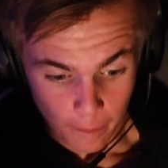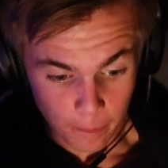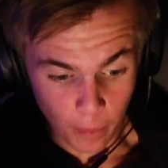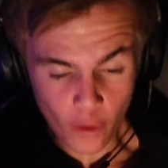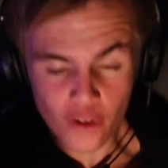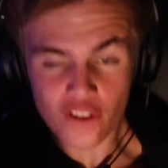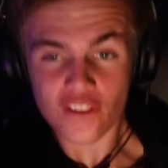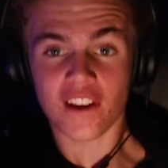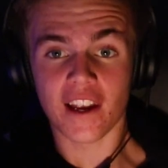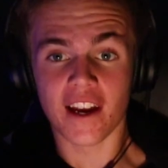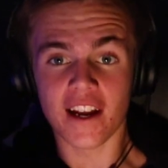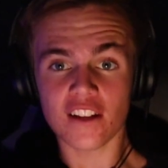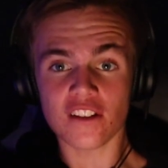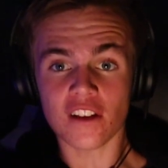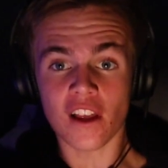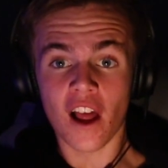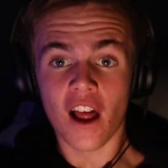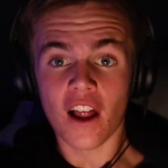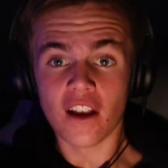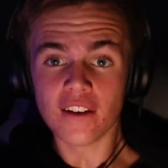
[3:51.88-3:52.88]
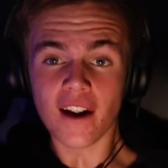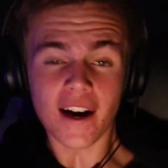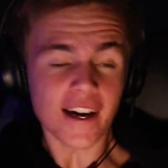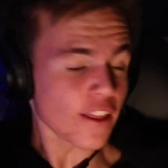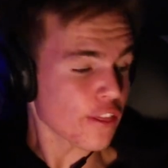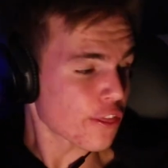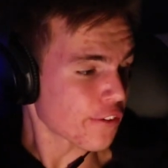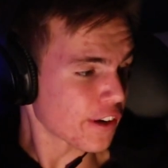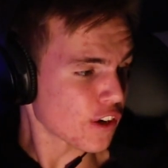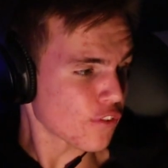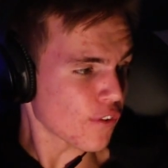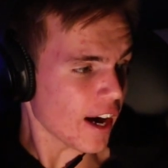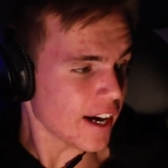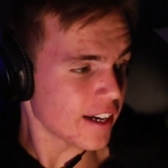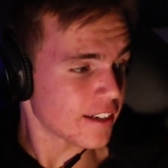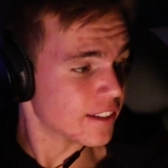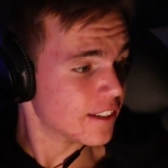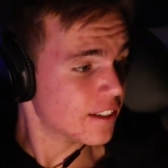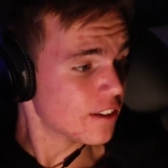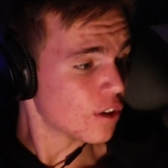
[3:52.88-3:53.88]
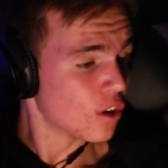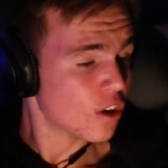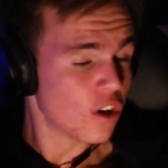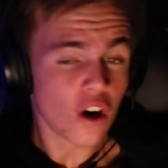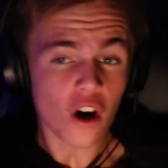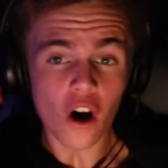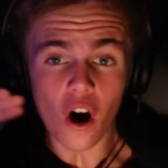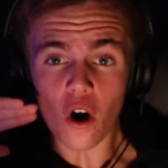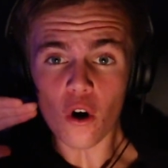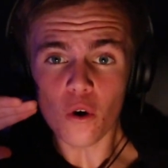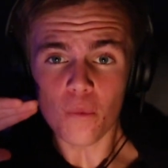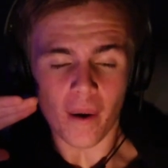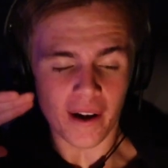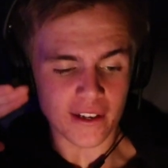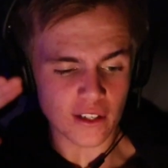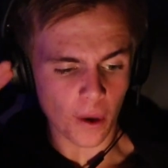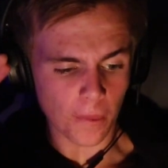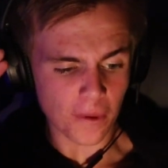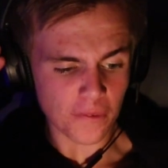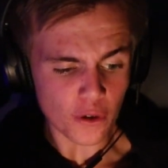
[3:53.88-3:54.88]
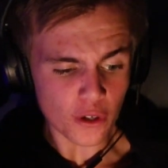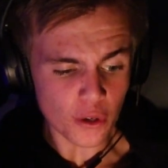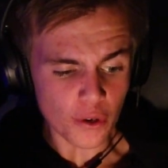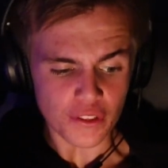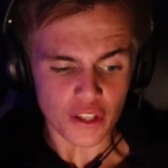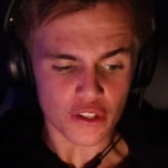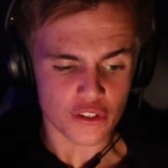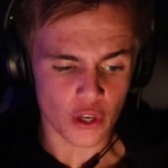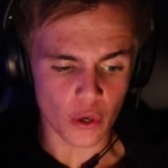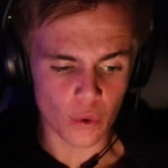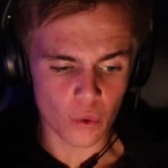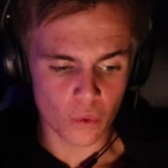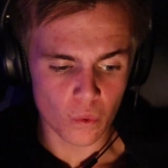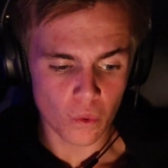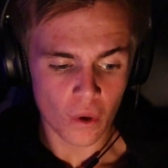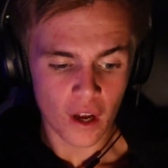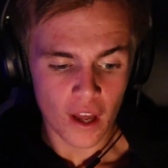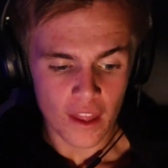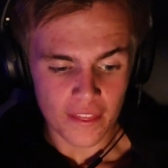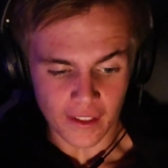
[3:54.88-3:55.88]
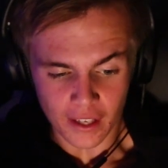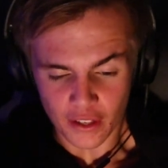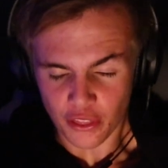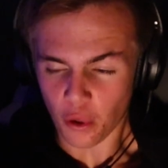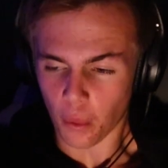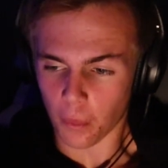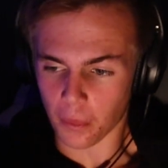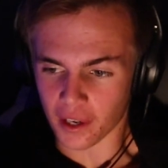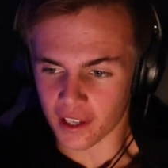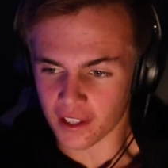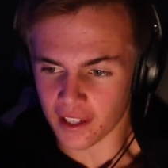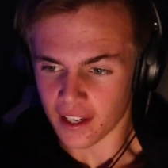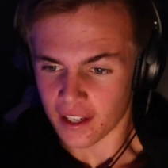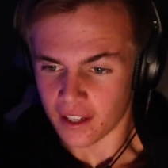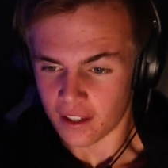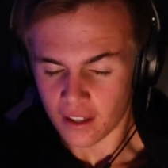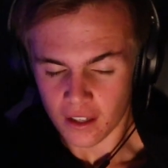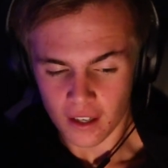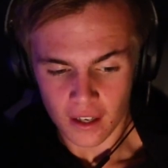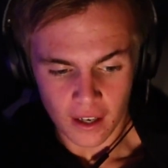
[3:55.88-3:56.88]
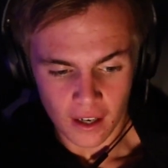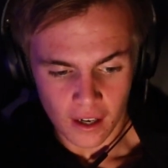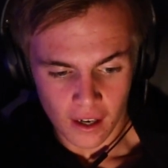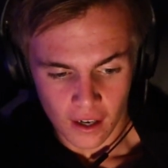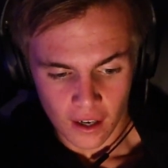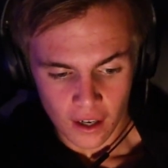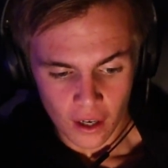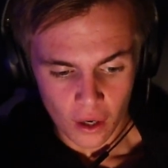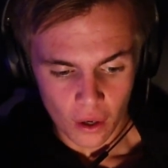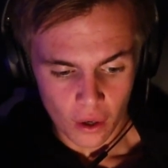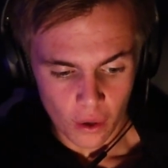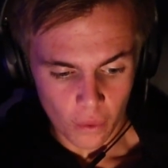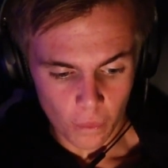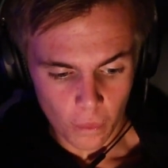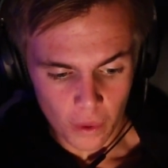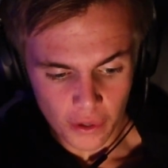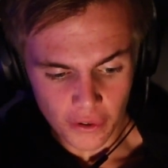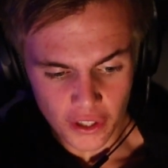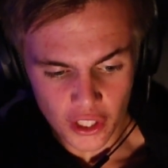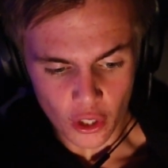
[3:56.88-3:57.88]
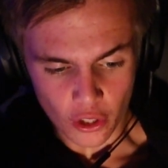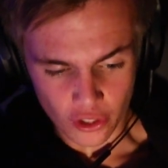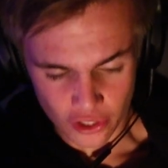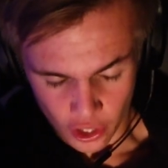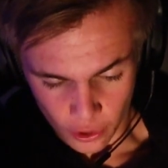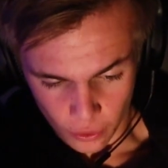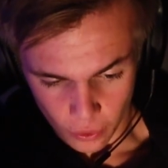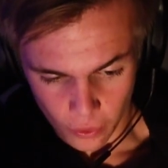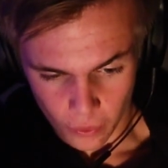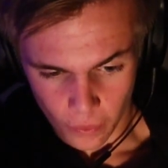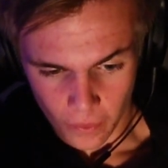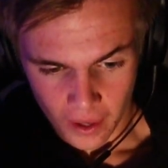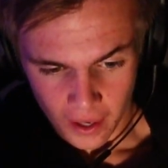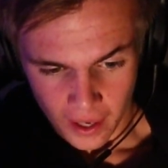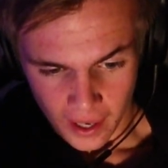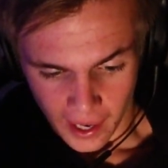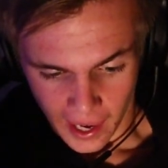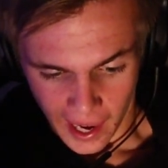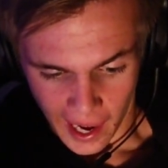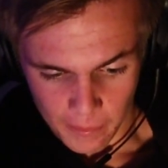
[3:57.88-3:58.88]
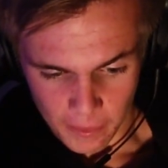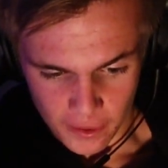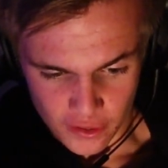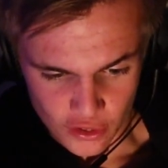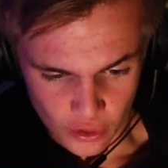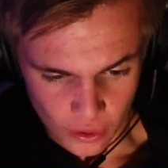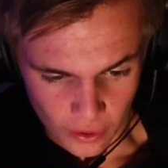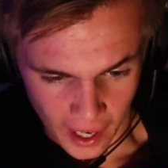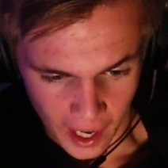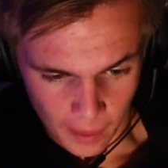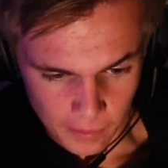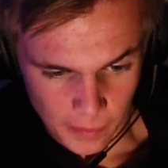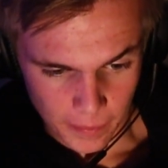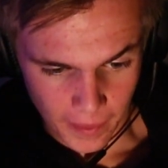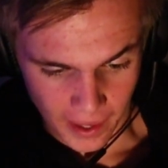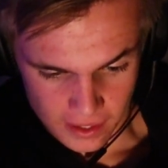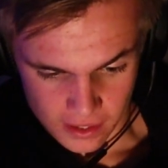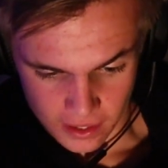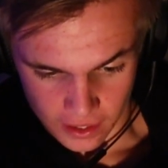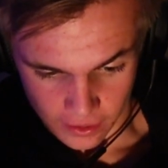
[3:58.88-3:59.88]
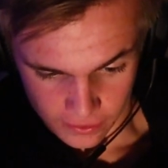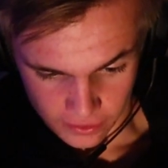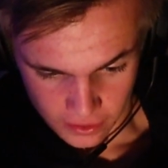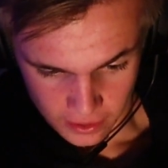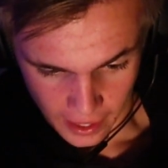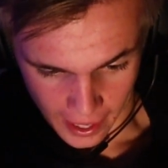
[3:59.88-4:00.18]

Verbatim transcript: Busquets, ninety-three rated. Oh my God, we've already got the two that I thought we were going to get. We already got two, and we've still got how many packs left?